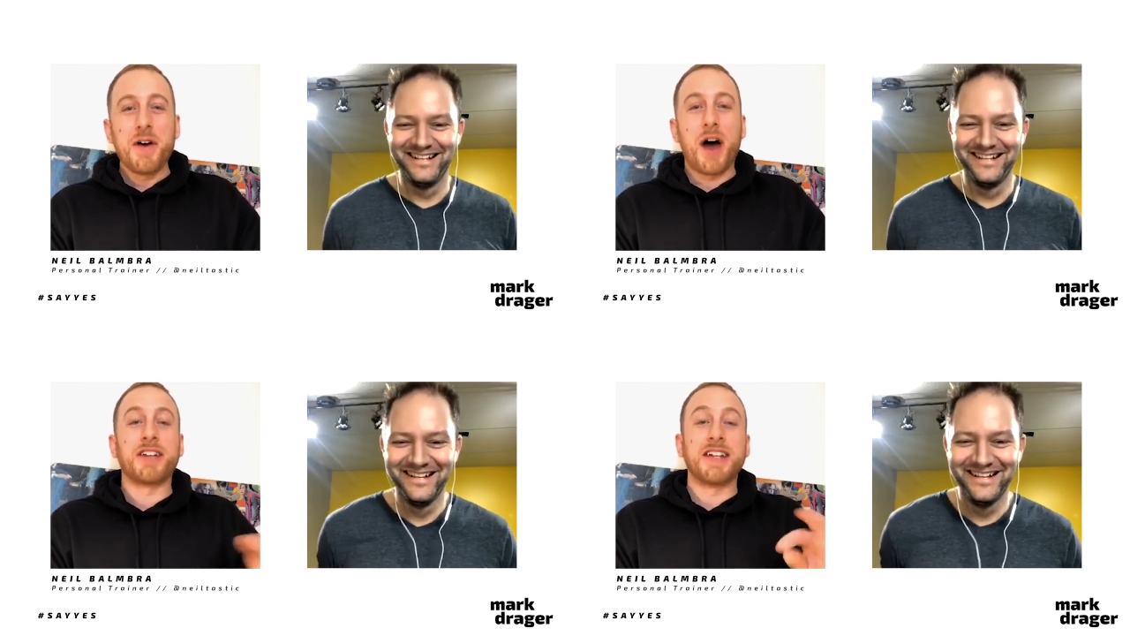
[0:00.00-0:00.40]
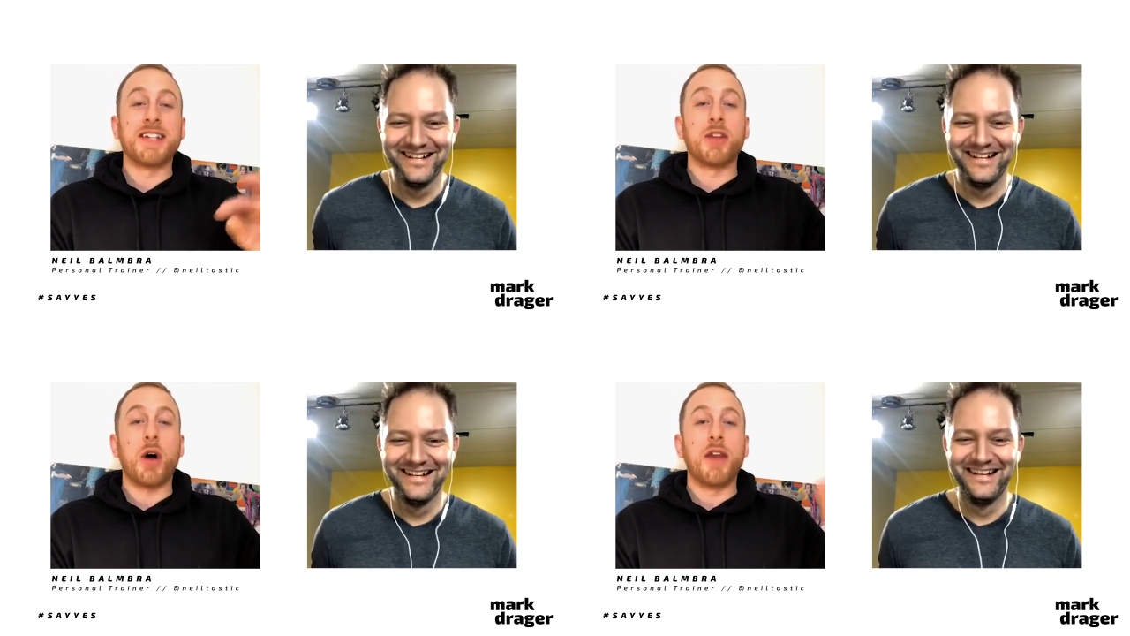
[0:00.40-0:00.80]
Speaker 1: I was going to
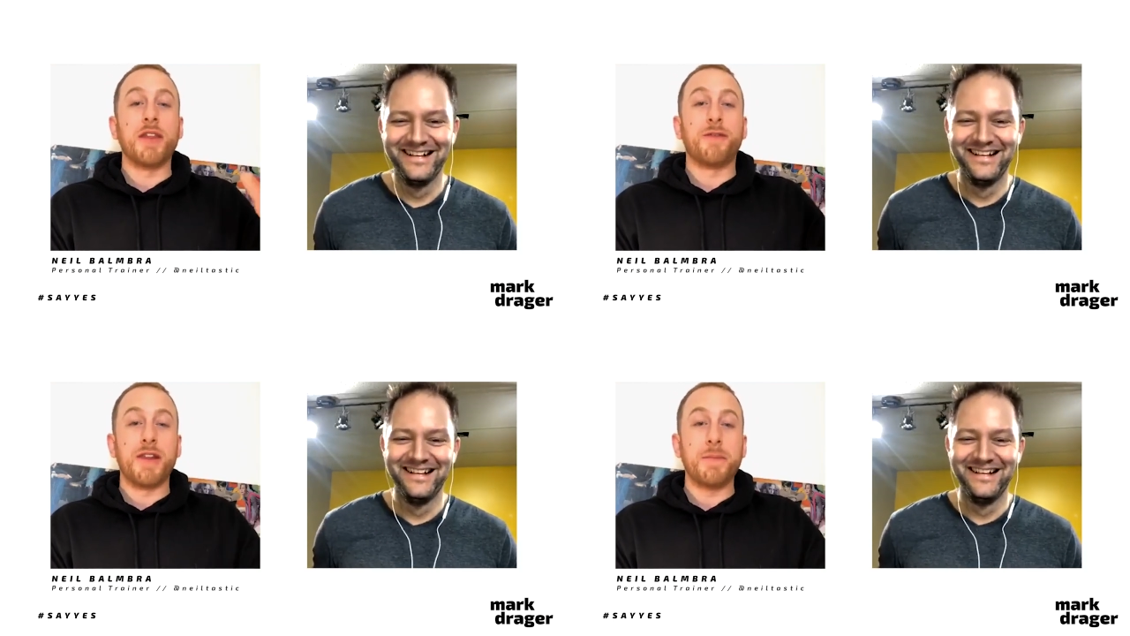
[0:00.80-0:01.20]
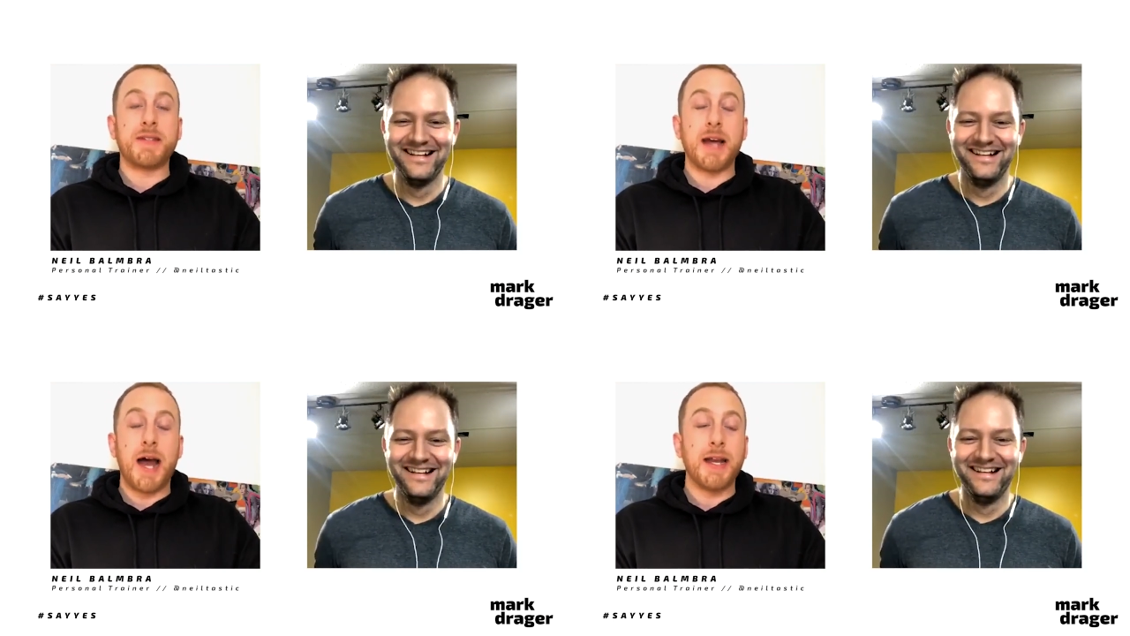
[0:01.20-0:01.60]
say, though, on the flip
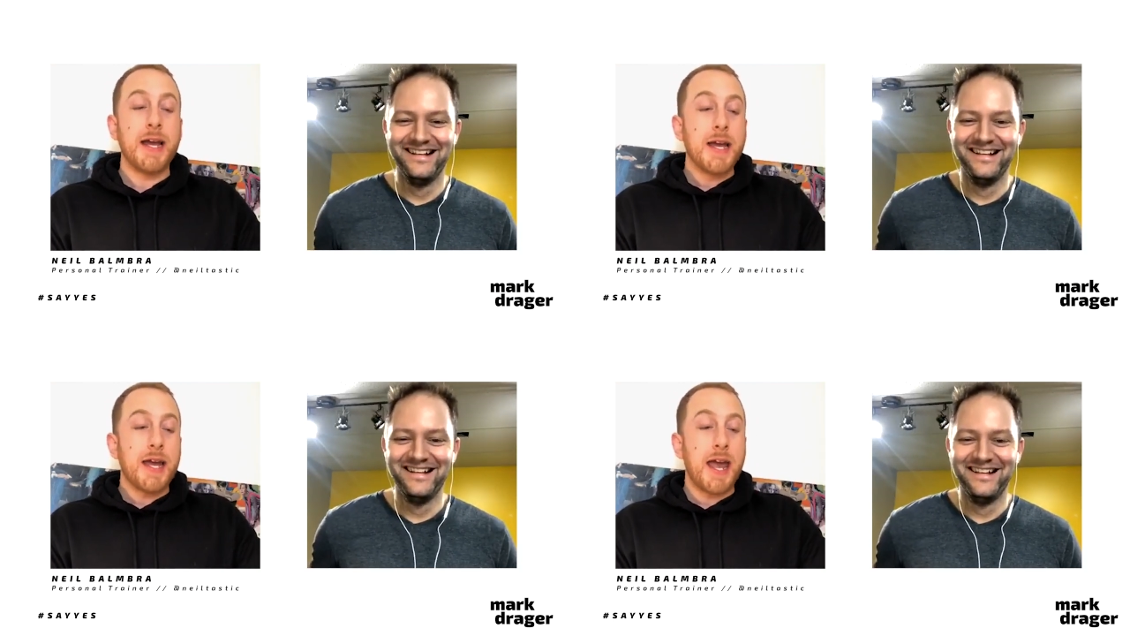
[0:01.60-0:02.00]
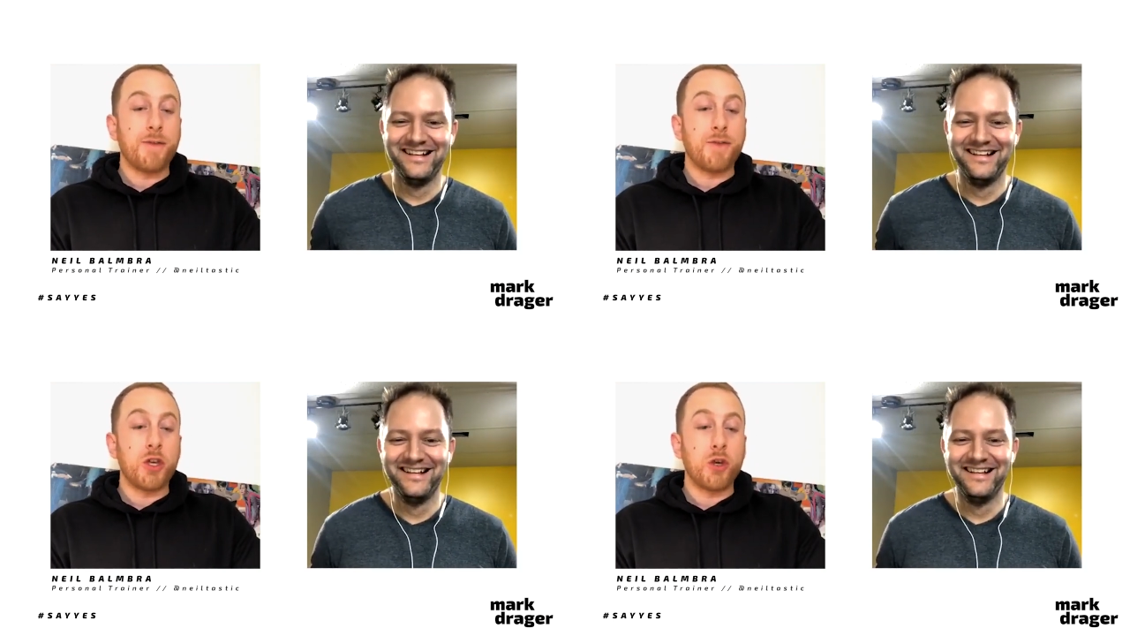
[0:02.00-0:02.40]
side,
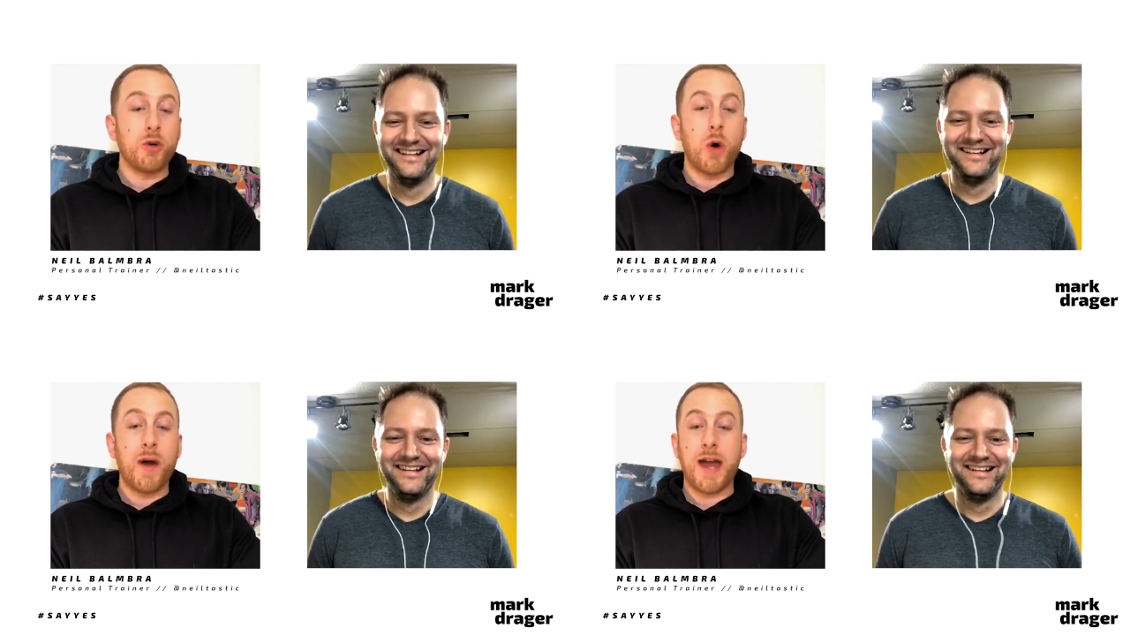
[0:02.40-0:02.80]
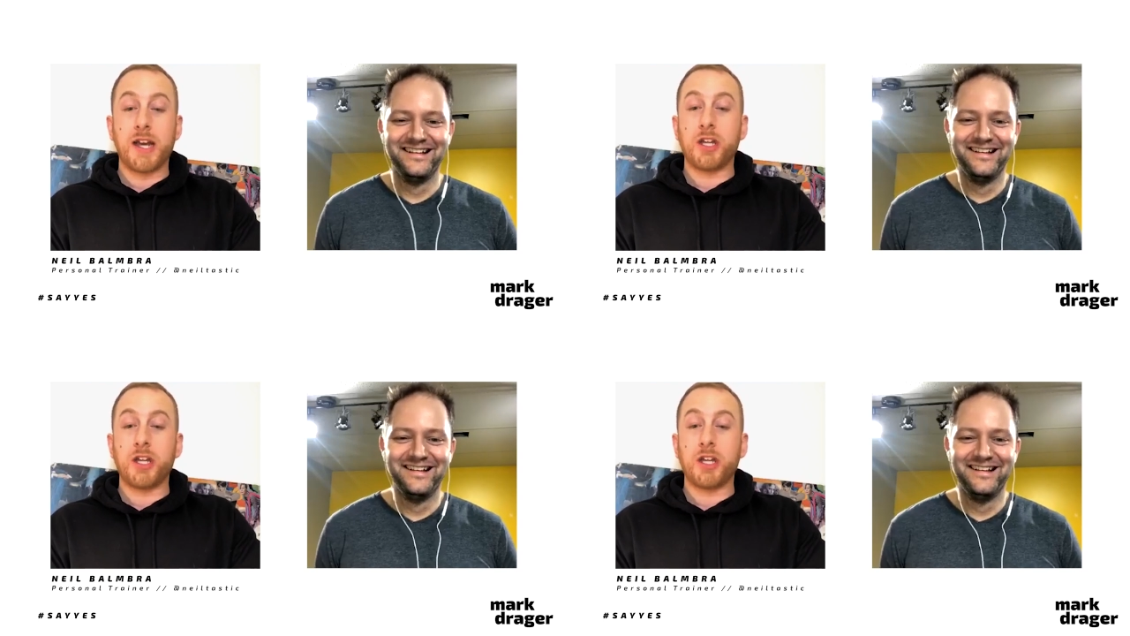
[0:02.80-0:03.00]
if you go ahead